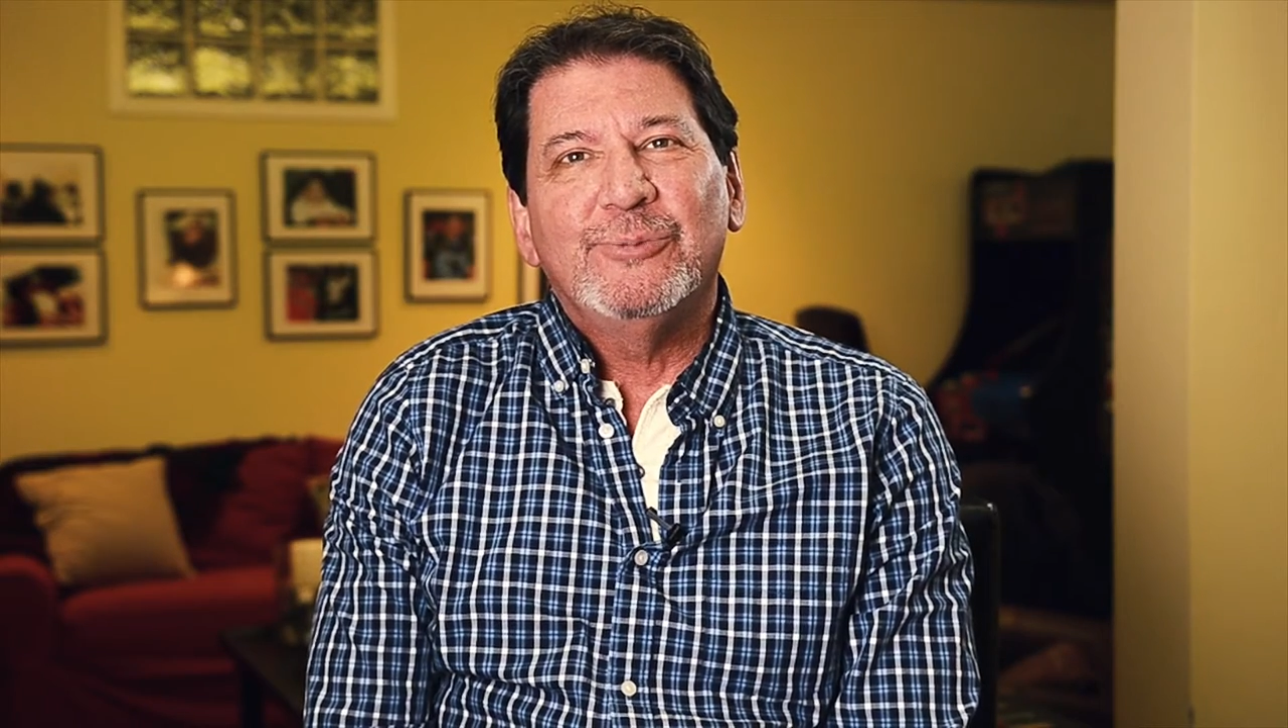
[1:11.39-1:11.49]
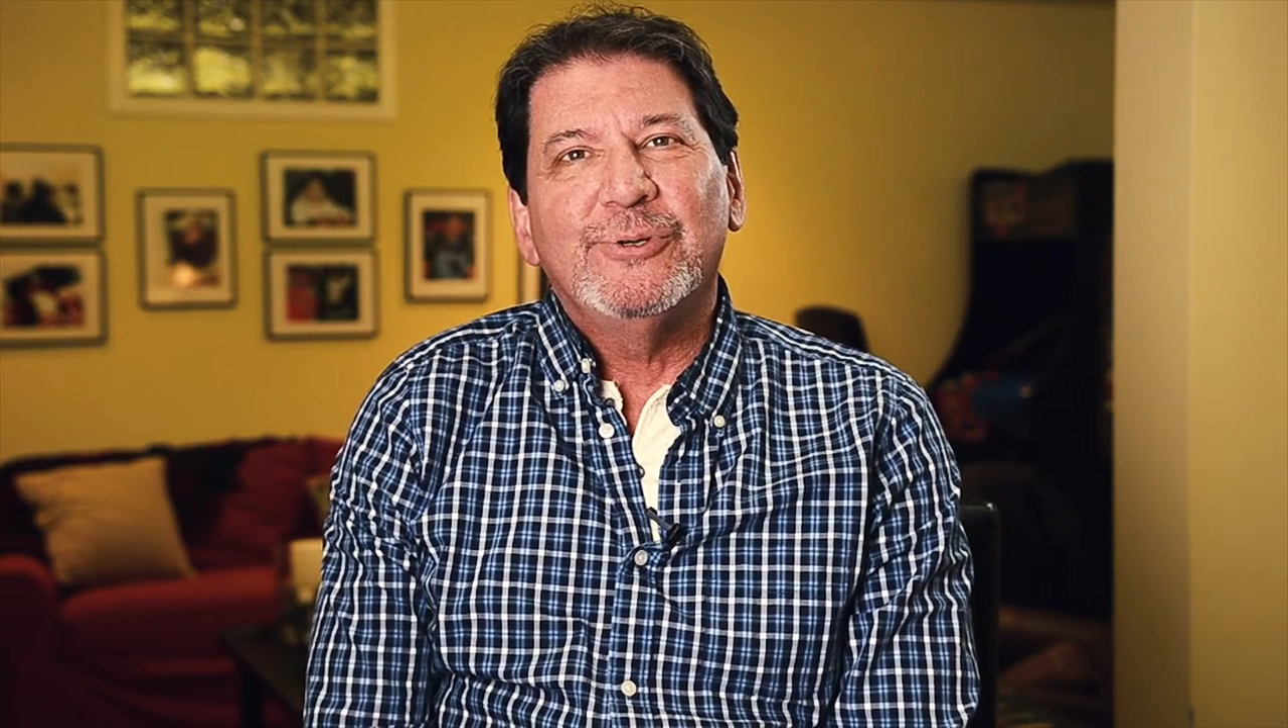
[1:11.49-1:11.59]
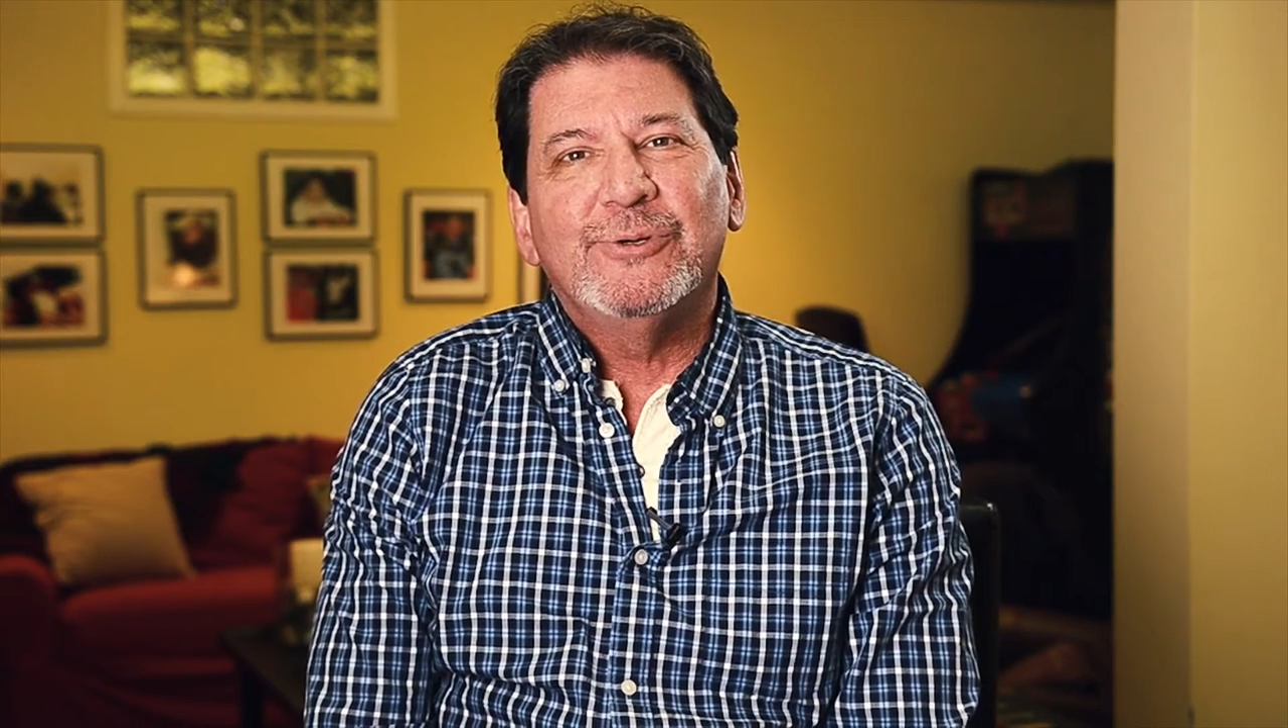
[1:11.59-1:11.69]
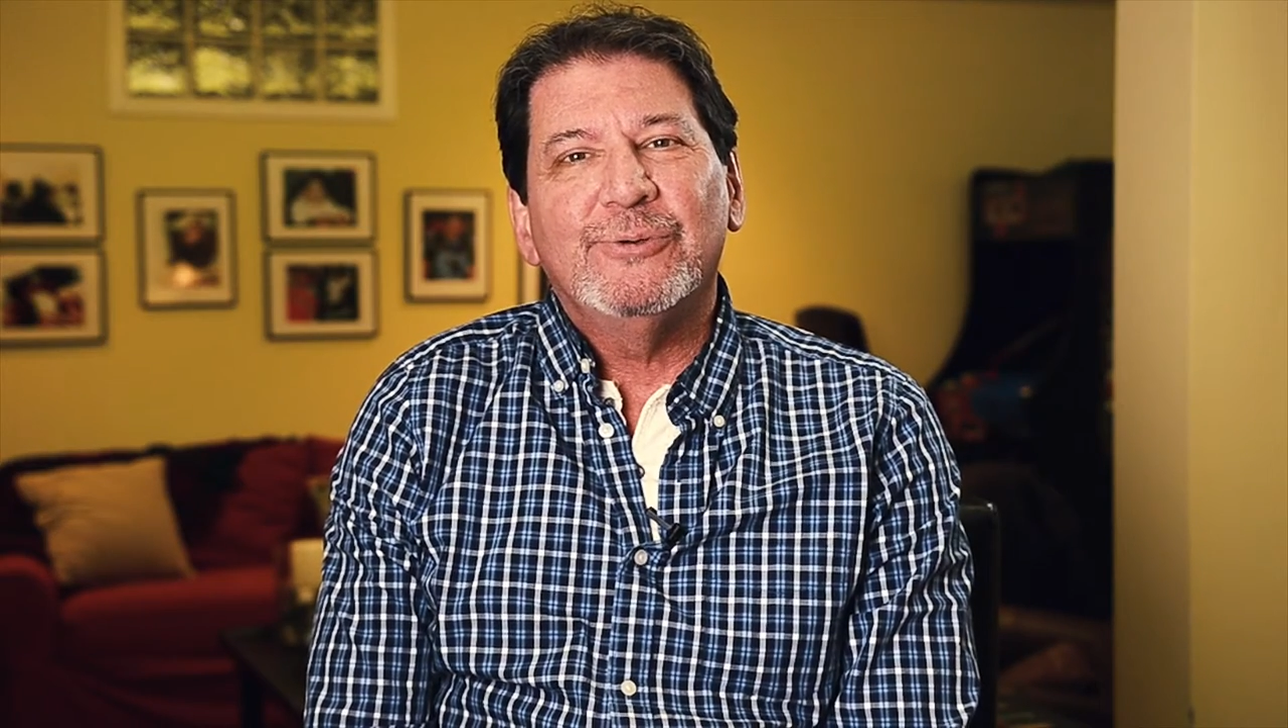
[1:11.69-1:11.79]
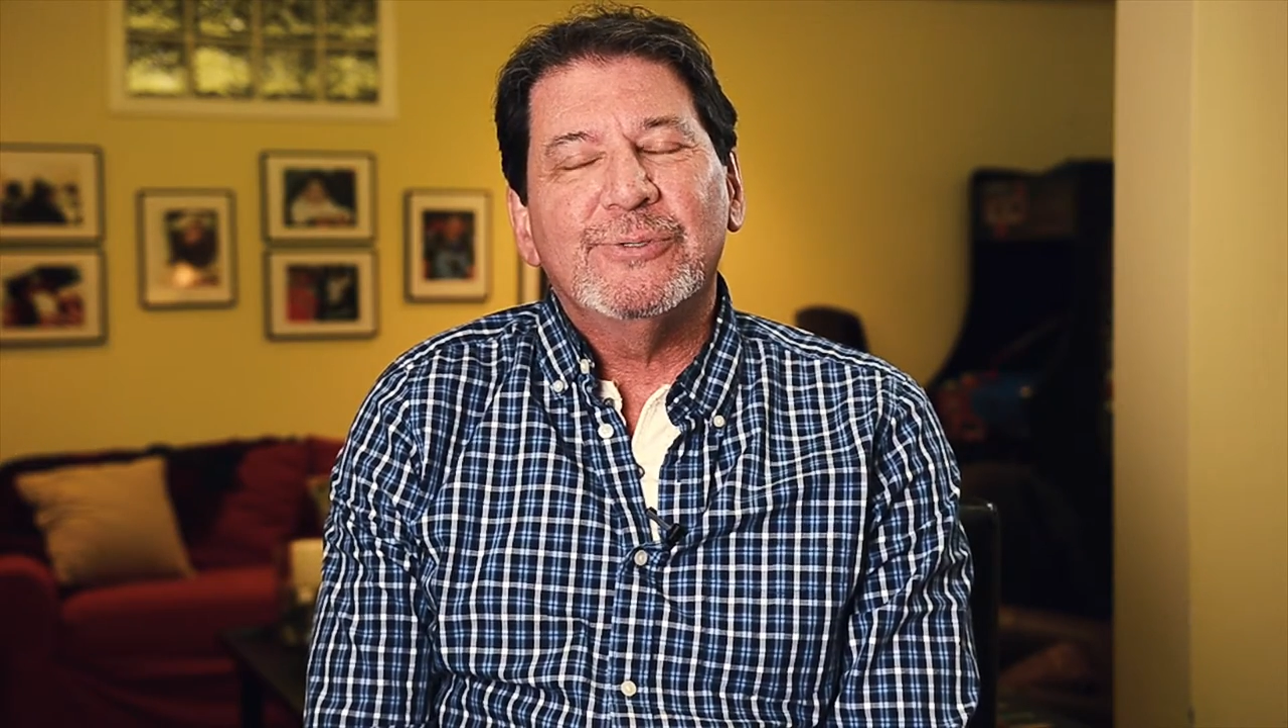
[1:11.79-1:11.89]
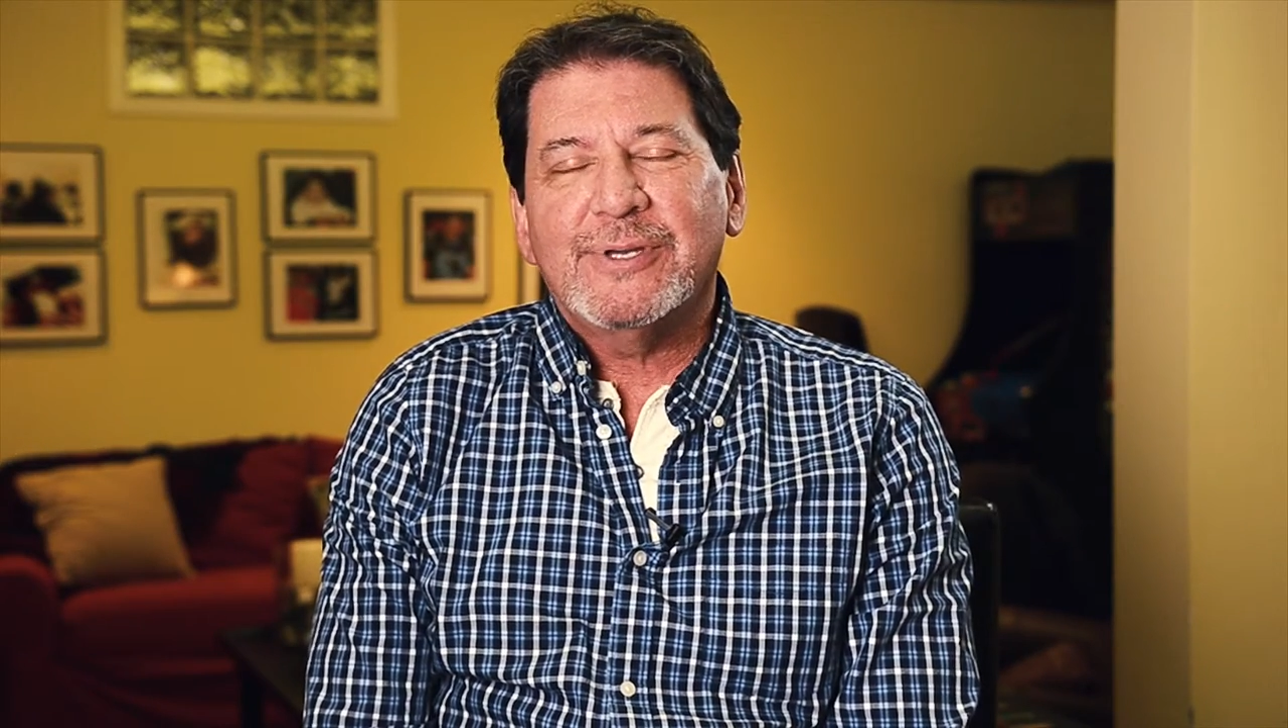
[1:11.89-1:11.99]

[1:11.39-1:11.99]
pretty cool.